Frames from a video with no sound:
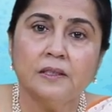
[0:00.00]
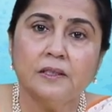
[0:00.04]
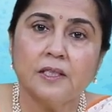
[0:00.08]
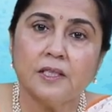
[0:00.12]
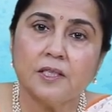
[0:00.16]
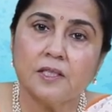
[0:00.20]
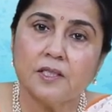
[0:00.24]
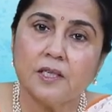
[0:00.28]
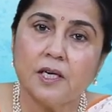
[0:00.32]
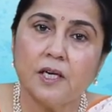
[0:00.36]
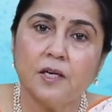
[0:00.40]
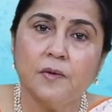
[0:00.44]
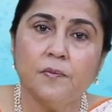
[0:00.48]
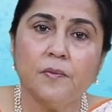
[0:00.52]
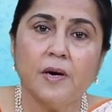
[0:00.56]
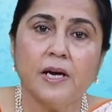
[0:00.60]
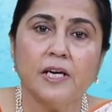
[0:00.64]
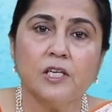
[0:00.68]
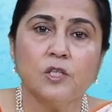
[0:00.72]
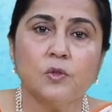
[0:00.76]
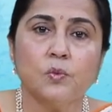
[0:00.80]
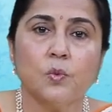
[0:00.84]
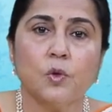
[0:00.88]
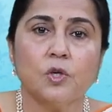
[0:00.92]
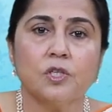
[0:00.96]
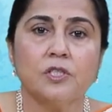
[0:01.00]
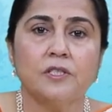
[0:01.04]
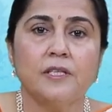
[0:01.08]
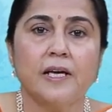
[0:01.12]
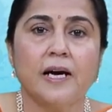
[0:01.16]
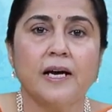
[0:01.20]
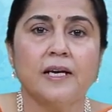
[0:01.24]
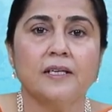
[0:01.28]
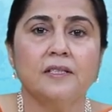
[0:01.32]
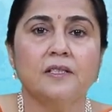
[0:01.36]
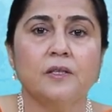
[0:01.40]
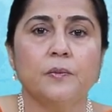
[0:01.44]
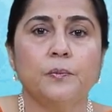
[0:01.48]
the surmise was
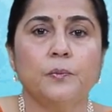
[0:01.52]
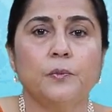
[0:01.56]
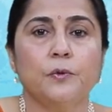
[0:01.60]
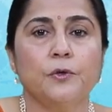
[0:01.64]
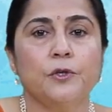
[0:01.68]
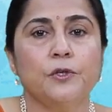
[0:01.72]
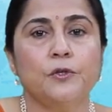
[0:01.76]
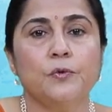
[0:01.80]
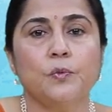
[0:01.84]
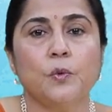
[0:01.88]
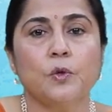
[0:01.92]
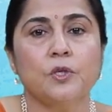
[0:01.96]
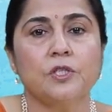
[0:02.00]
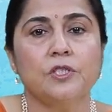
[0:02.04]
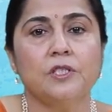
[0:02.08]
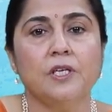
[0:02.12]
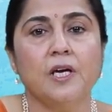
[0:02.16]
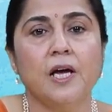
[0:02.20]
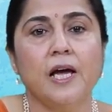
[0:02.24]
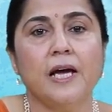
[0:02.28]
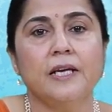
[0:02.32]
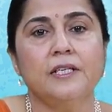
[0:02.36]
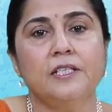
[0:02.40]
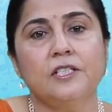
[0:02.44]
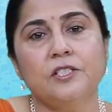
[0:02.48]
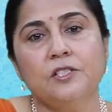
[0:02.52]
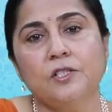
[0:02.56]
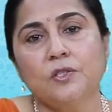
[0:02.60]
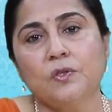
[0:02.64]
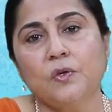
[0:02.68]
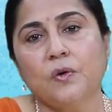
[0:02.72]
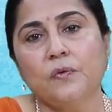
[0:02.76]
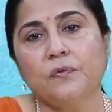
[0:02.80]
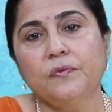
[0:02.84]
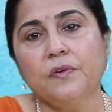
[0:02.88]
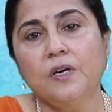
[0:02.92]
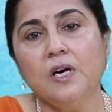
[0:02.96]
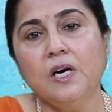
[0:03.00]
that the poet was the
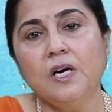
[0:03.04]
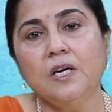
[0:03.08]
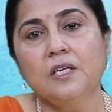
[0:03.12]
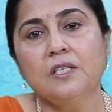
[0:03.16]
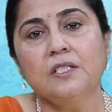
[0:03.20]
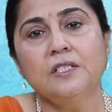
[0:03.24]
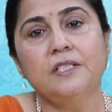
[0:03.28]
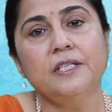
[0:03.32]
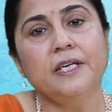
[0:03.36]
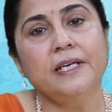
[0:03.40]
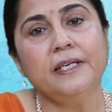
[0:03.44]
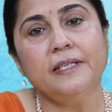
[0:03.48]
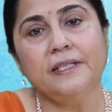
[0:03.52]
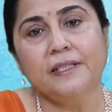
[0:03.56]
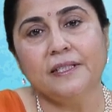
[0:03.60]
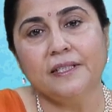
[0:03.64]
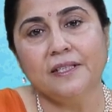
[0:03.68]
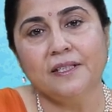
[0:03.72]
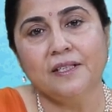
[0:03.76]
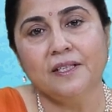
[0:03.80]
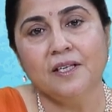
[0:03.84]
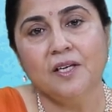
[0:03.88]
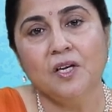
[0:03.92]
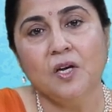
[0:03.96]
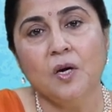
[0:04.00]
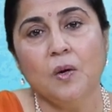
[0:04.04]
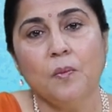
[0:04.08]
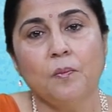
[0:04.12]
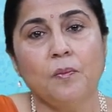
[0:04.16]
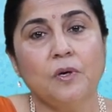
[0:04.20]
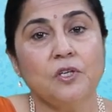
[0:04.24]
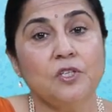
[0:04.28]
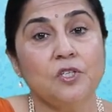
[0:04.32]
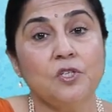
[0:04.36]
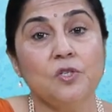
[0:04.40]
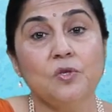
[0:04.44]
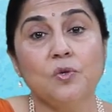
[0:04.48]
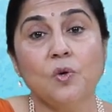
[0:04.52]
editor of a daily,
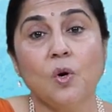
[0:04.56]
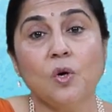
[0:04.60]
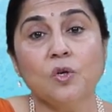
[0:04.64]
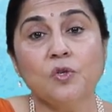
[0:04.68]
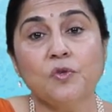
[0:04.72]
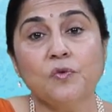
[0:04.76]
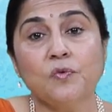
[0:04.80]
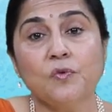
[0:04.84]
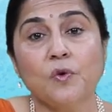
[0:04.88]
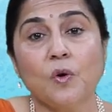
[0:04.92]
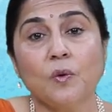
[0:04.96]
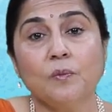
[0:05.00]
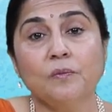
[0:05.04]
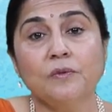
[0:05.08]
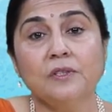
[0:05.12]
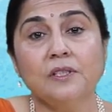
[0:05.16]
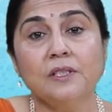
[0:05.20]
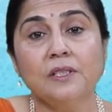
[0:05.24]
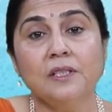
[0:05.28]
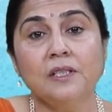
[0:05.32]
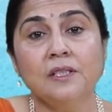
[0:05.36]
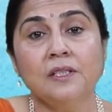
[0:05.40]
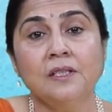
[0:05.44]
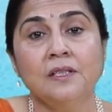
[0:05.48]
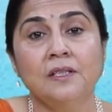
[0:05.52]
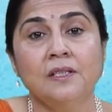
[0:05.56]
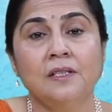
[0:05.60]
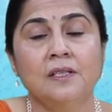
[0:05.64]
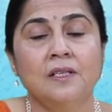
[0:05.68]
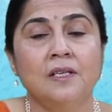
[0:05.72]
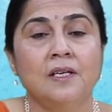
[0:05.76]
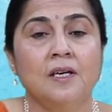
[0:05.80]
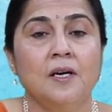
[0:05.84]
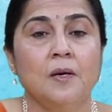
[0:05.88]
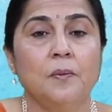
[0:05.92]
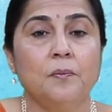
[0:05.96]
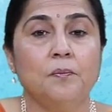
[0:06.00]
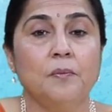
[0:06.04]
but not from the
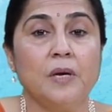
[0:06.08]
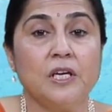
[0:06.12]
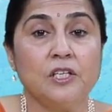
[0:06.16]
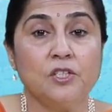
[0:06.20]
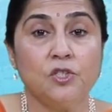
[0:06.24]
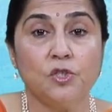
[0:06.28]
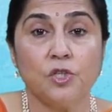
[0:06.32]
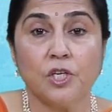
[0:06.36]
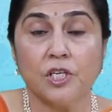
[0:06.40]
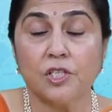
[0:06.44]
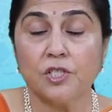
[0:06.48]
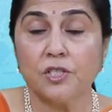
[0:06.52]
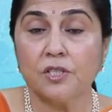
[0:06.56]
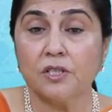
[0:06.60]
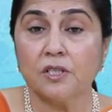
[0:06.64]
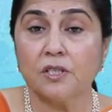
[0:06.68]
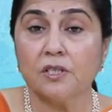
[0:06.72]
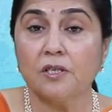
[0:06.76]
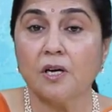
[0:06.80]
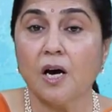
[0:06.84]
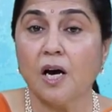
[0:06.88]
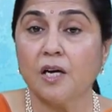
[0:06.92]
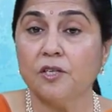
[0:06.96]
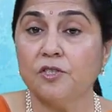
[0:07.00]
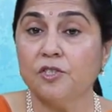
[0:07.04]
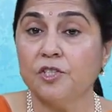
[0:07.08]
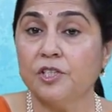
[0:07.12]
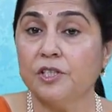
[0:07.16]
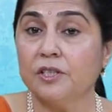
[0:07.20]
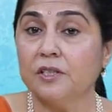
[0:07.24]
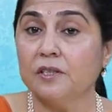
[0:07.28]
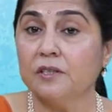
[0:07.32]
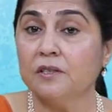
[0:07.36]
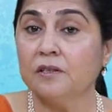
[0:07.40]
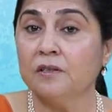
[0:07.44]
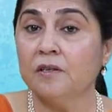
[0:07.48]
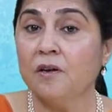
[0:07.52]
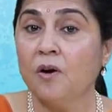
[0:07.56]
Manchester
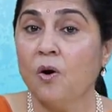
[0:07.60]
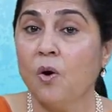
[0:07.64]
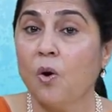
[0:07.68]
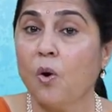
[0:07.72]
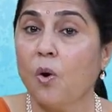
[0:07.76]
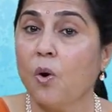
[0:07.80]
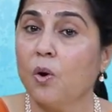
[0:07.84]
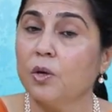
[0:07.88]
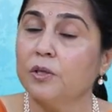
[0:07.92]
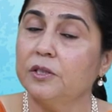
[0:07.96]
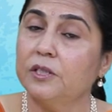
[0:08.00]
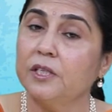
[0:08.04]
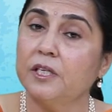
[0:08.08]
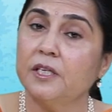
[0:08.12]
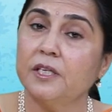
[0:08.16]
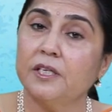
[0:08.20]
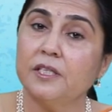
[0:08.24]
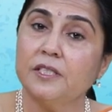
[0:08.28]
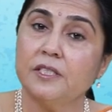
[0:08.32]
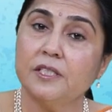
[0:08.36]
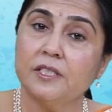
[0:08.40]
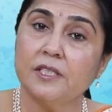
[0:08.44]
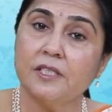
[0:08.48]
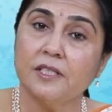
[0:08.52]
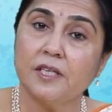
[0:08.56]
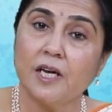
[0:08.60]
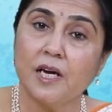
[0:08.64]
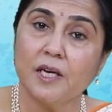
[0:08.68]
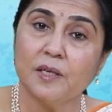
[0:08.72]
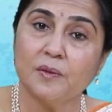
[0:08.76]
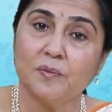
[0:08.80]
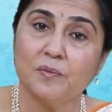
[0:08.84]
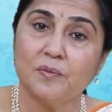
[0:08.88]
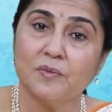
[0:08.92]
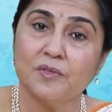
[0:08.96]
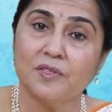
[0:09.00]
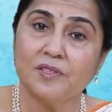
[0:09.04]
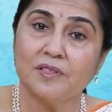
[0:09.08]
Guardian or the London
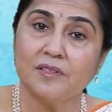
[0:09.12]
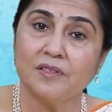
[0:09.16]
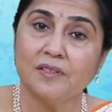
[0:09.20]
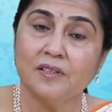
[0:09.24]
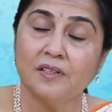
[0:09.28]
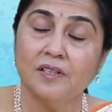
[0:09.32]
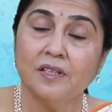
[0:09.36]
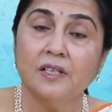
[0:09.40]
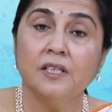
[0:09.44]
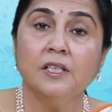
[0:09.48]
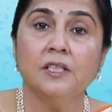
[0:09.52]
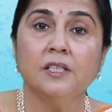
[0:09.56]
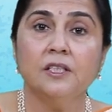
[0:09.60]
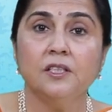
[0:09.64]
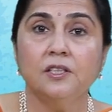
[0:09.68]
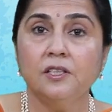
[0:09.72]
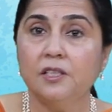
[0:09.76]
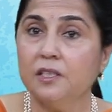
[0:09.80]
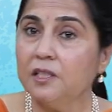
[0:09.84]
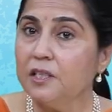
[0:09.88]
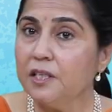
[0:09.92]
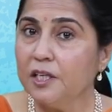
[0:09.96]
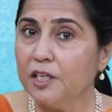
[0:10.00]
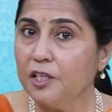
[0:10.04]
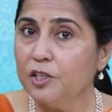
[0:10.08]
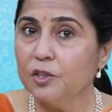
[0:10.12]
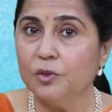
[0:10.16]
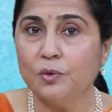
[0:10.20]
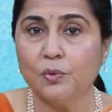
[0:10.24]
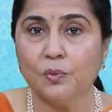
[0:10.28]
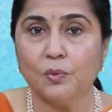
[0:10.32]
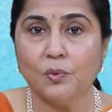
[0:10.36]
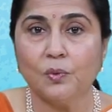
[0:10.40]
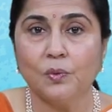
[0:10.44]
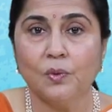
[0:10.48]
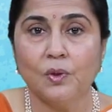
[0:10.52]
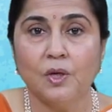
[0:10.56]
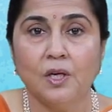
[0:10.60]
Times. The
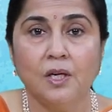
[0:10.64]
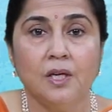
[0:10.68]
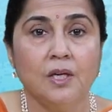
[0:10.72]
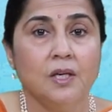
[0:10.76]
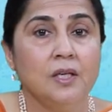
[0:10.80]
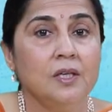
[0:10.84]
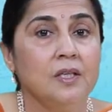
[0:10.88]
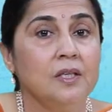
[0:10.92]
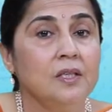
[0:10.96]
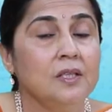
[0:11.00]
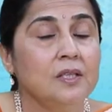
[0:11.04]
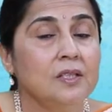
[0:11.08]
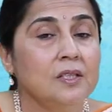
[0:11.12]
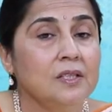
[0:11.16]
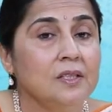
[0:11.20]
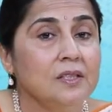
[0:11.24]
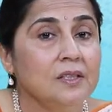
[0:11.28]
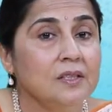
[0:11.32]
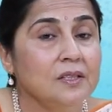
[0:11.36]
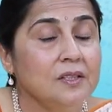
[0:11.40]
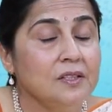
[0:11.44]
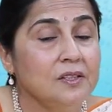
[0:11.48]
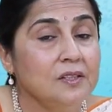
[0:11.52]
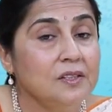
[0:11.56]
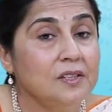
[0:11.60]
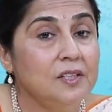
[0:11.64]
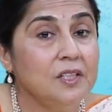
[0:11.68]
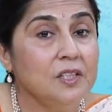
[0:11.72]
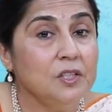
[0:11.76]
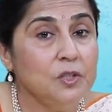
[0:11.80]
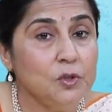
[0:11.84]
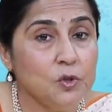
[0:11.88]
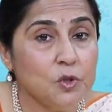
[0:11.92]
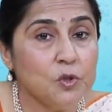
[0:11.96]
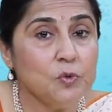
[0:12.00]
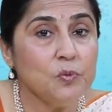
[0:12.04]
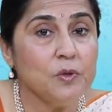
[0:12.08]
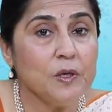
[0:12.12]
Hindu, the
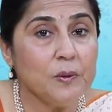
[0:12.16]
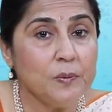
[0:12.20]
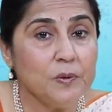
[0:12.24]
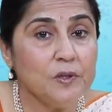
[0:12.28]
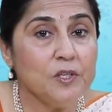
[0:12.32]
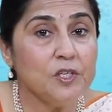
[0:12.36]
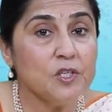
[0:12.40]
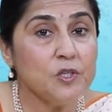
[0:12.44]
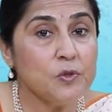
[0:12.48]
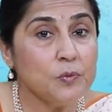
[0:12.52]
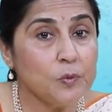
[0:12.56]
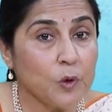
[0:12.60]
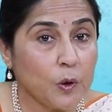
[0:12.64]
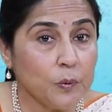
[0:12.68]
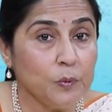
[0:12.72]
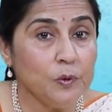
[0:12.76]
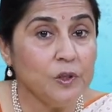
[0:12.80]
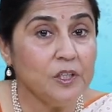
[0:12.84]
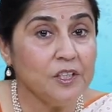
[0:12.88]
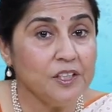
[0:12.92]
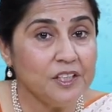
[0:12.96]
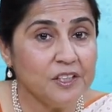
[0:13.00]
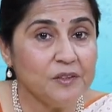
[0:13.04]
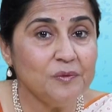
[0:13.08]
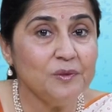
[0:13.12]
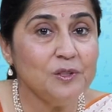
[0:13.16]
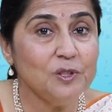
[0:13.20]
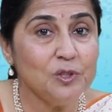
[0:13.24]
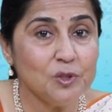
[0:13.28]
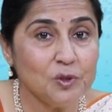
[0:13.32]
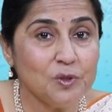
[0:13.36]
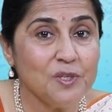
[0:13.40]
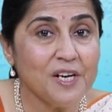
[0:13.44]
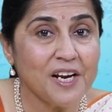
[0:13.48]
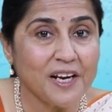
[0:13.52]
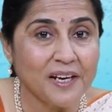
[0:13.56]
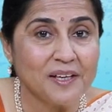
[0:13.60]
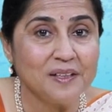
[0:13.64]
newspaper is popular even
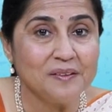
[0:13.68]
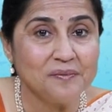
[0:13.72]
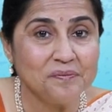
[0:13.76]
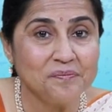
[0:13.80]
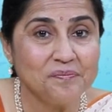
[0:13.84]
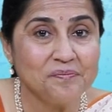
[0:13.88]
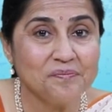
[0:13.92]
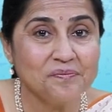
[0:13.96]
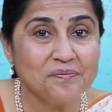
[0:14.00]
today.